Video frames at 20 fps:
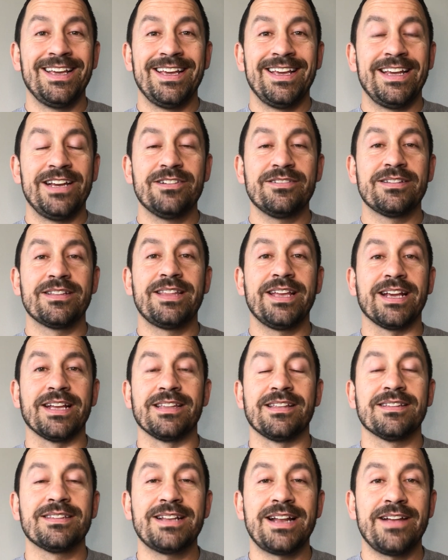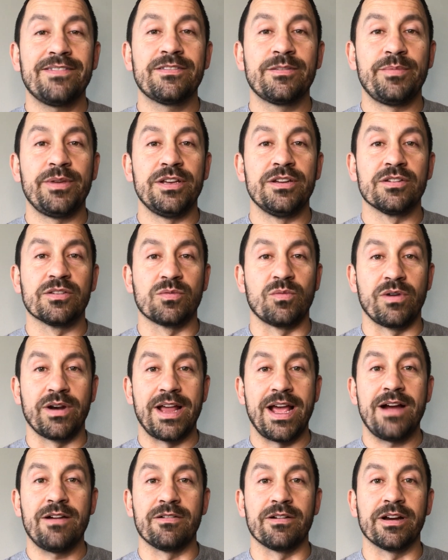Here's the thing, it doesn't have to be just 1
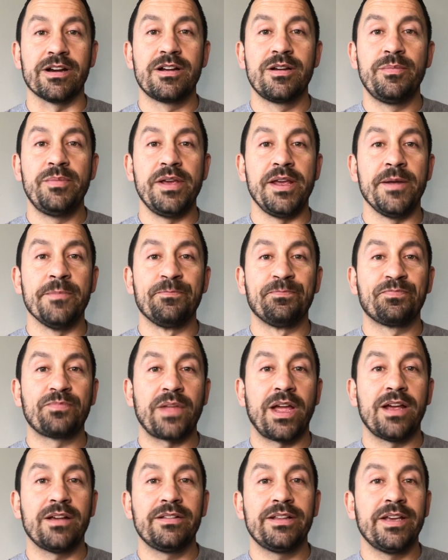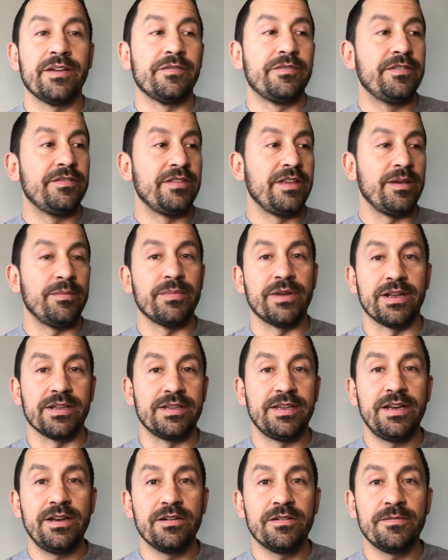hour. It could be, I only have 15
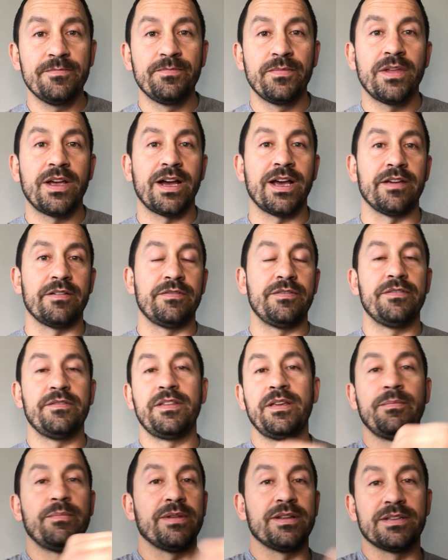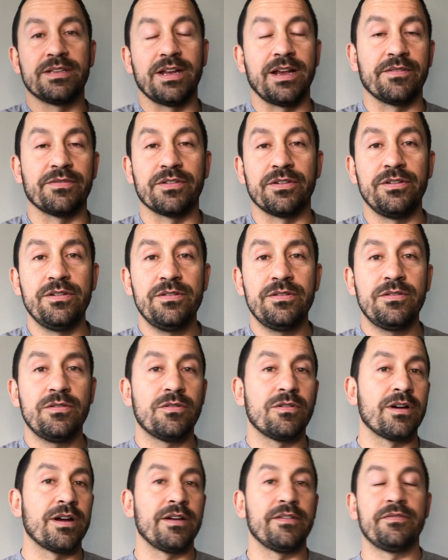minutes here, I have 15 minutes in the afternoon,
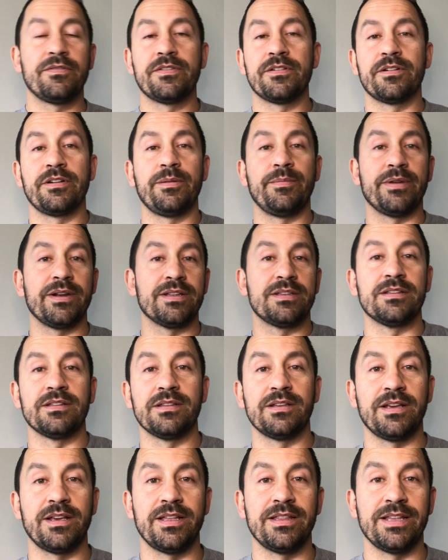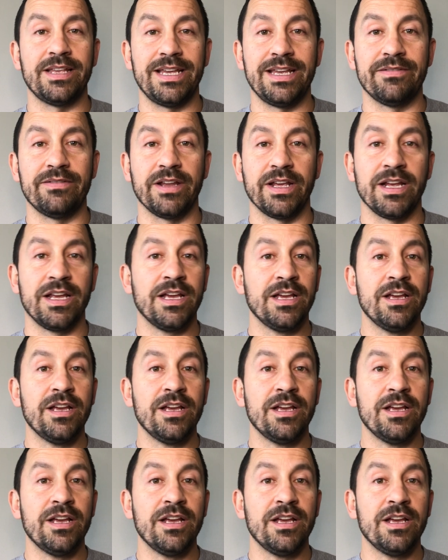or I have 30 minutes in the evening.